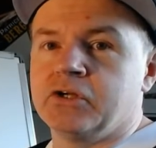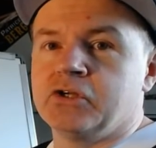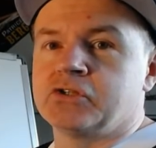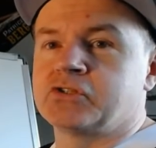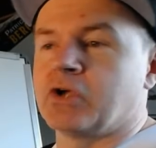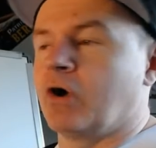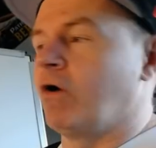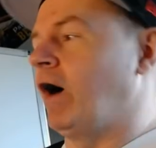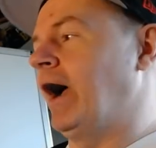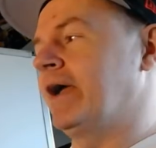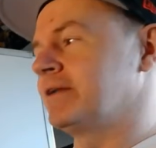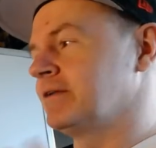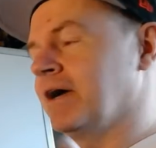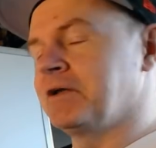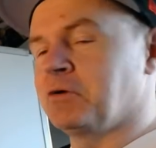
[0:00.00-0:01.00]
So
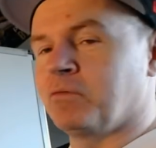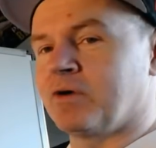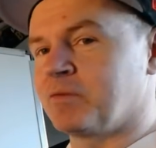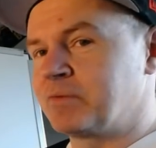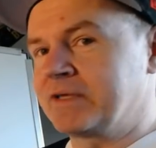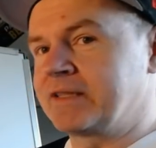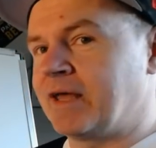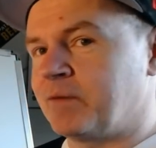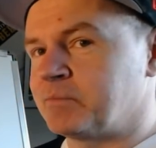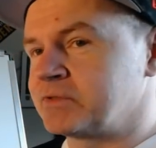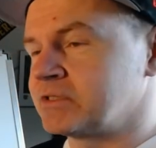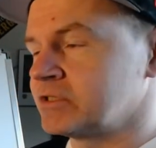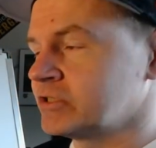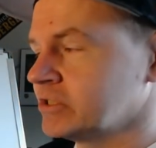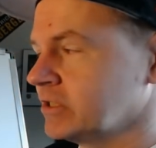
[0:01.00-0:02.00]
I, I don't want to be in that
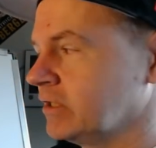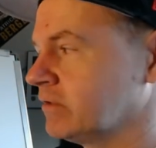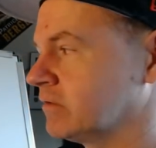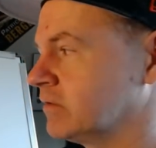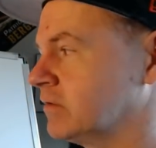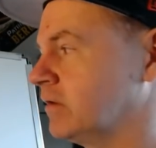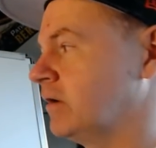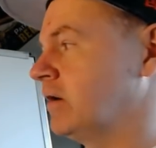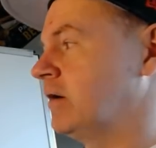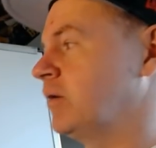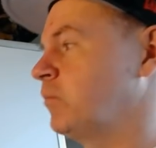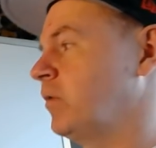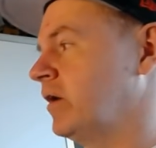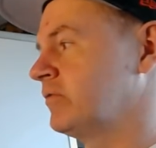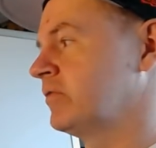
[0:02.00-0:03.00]
position either.
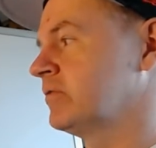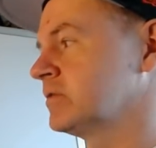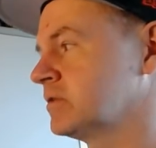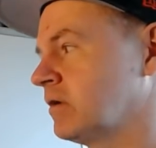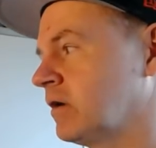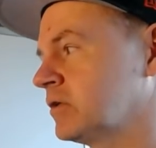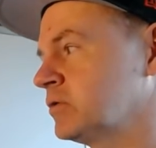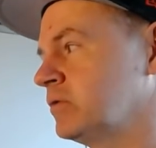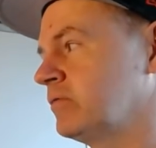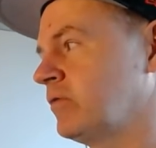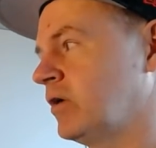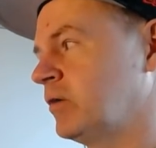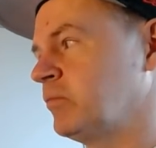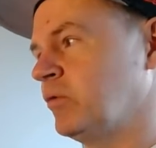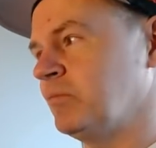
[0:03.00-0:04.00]
Um, I've even talked to
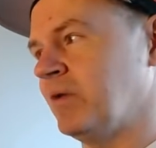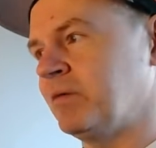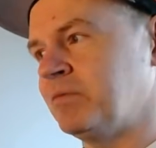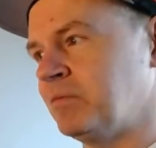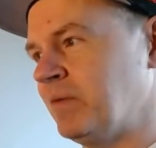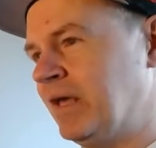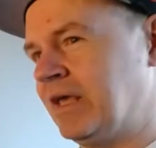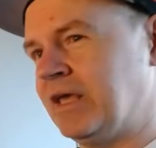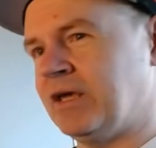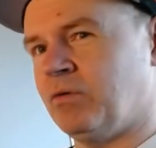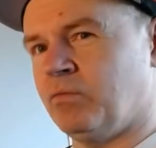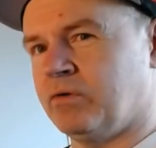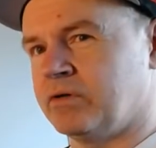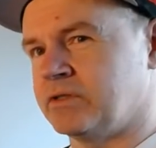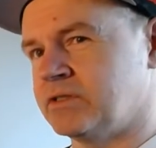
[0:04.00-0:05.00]
Yvonne about maybe making it
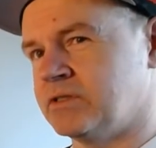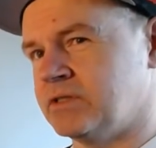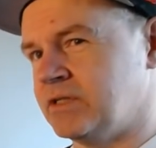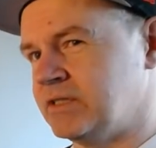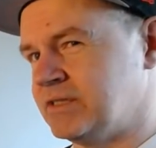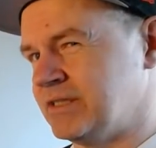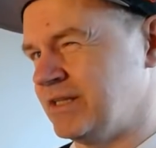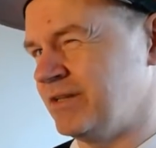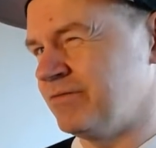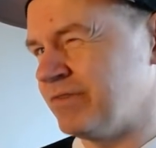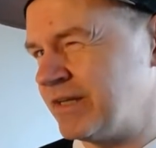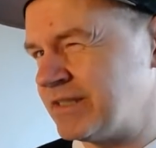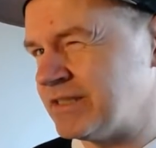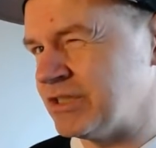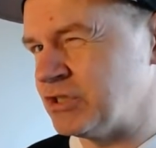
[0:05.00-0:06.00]
where it's it's an
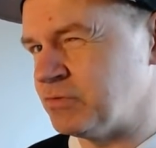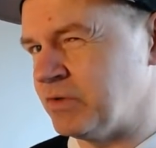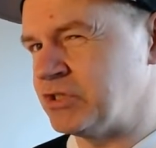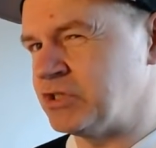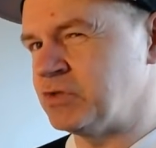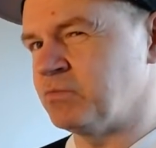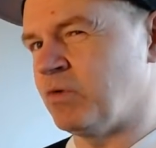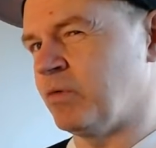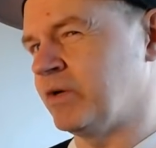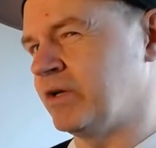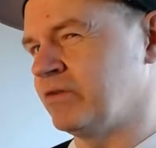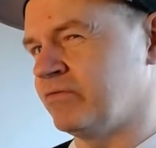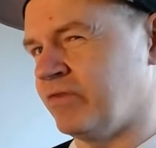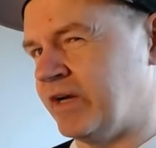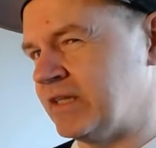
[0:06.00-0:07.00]
invite situation where we
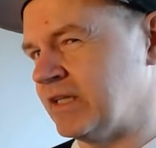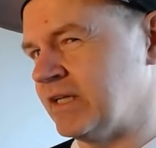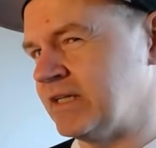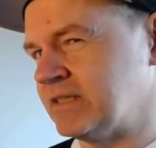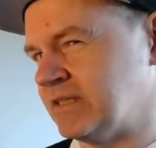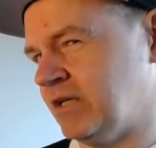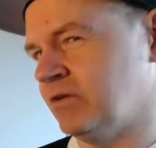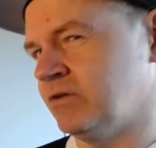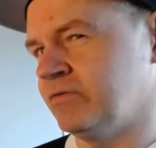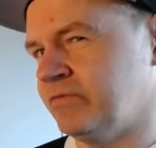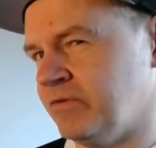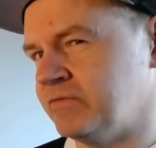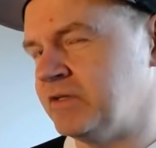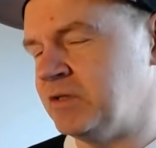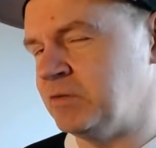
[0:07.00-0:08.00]
invite like ten or
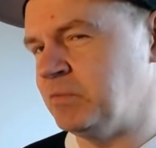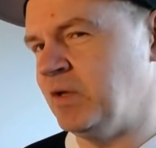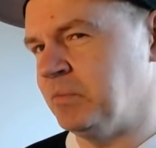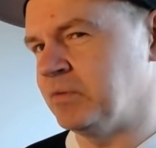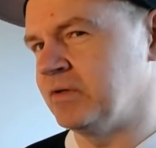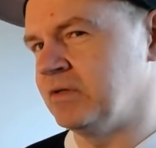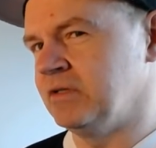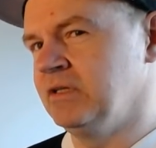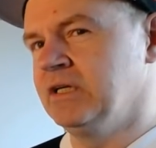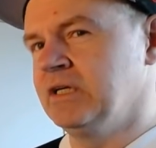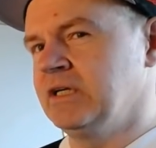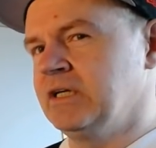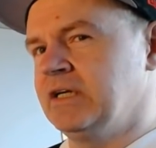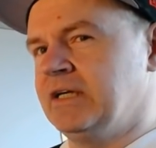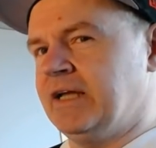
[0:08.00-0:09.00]
fifteen people
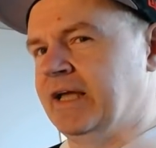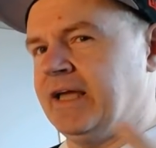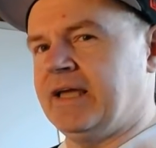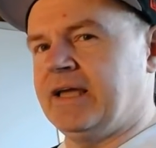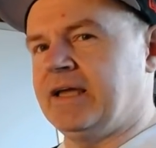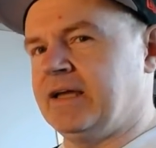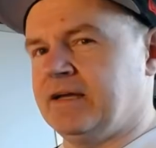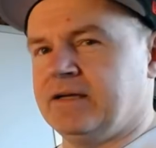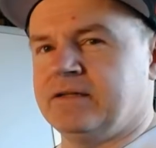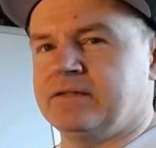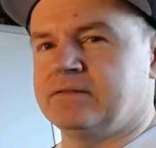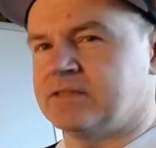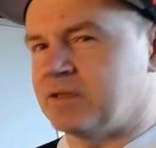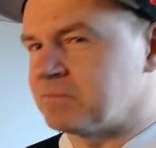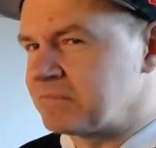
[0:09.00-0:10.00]
and
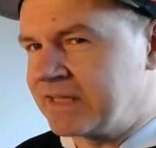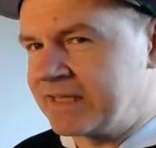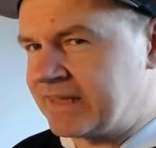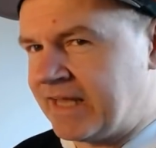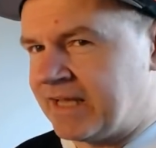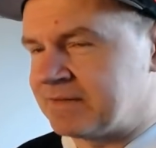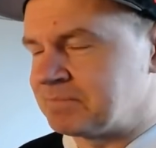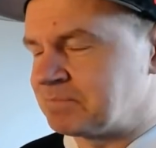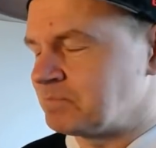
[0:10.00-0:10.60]
something like that.